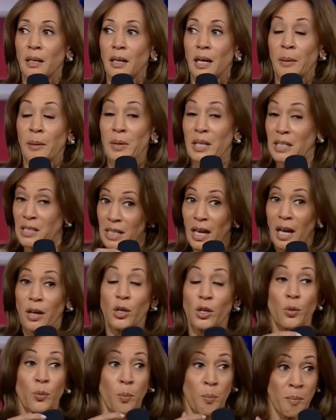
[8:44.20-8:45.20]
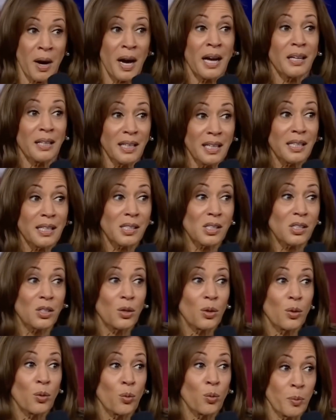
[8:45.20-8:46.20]
I'm going to tell you, my list
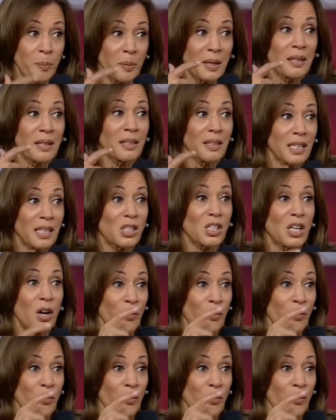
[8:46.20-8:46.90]
will be a list